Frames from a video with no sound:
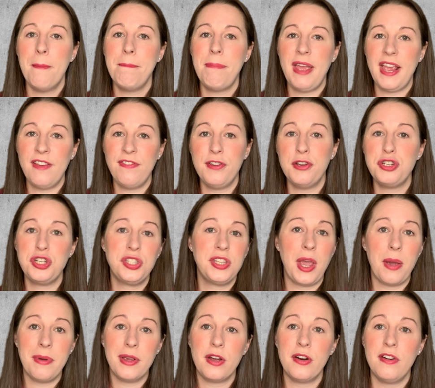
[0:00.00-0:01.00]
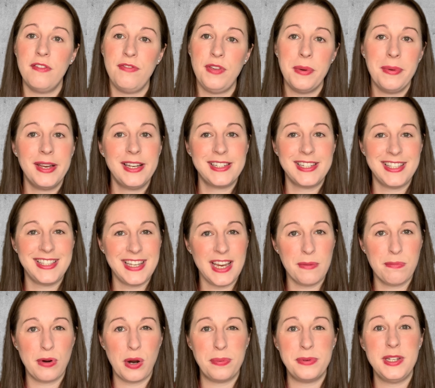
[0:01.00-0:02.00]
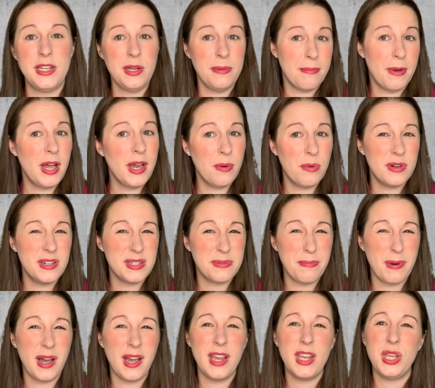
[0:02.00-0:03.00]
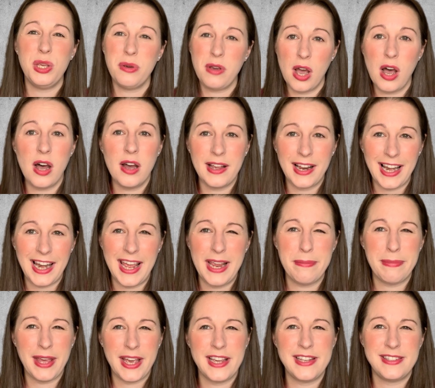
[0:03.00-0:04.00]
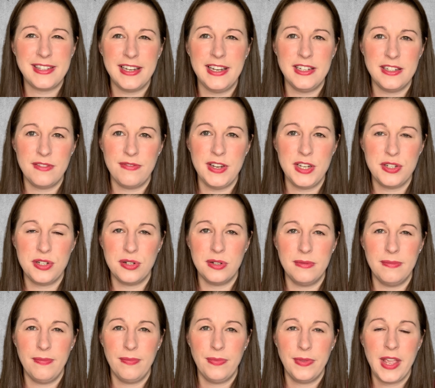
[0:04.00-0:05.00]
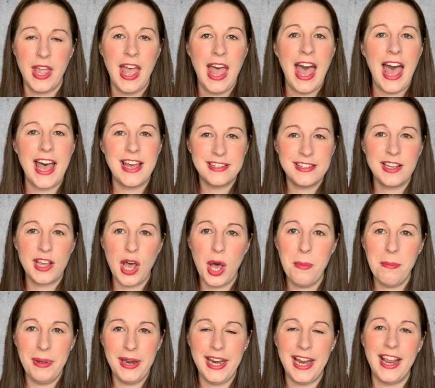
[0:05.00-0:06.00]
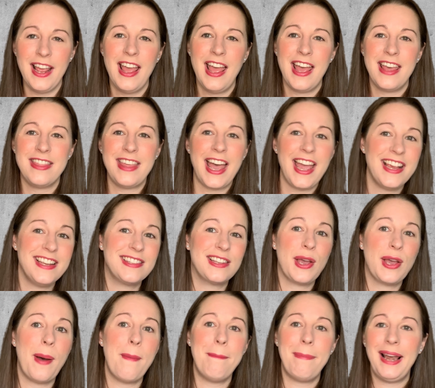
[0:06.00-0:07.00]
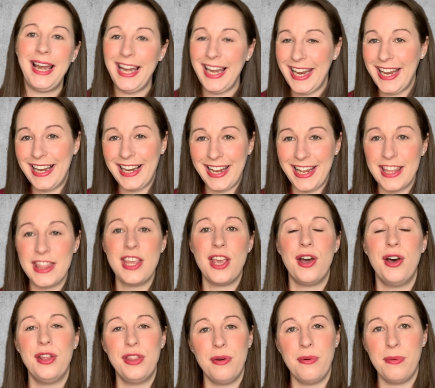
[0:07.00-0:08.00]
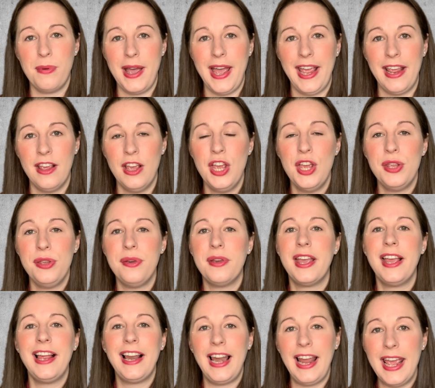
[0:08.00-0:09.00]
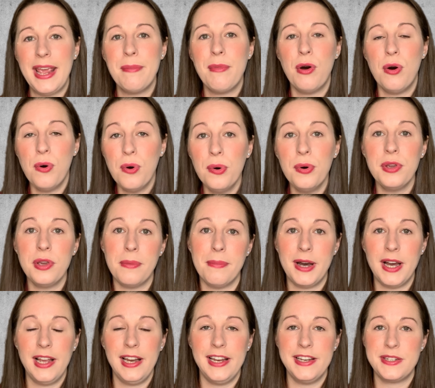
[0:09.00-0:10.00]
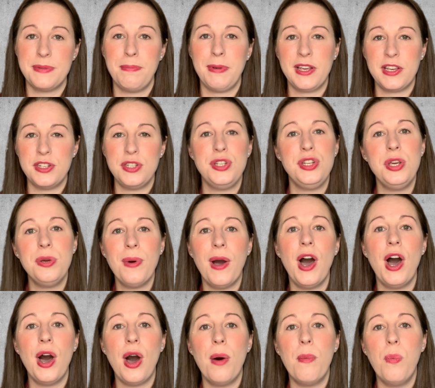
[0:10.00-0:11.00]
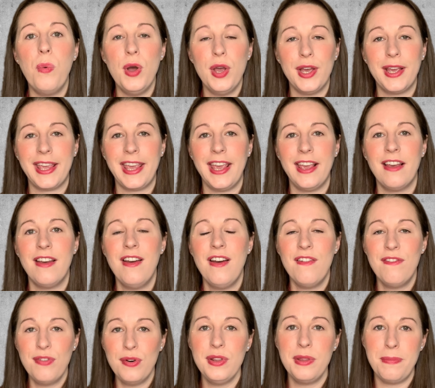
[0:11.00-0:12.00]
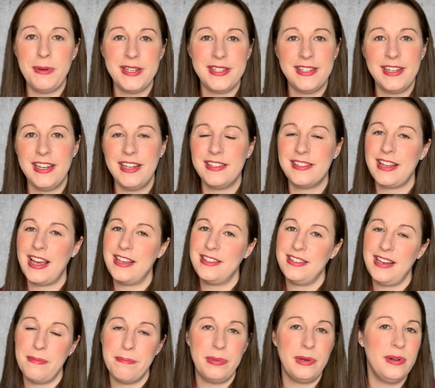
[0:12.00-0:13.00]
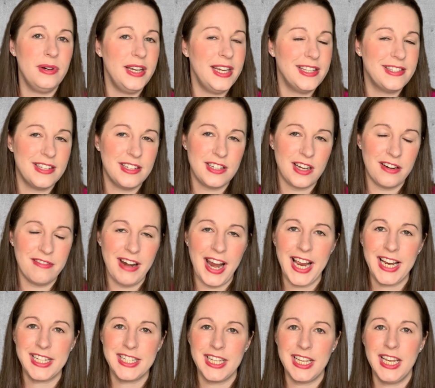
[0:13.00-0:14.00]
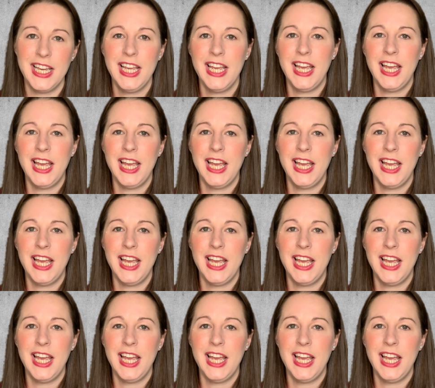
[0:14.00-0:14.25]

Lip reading: But if you're just going on a viewing to see a property you might want to buy, you can't claim that as an individual. As a company, that is completely the other way. You can claim all your mileage because you are working for the business as an employee, as a director,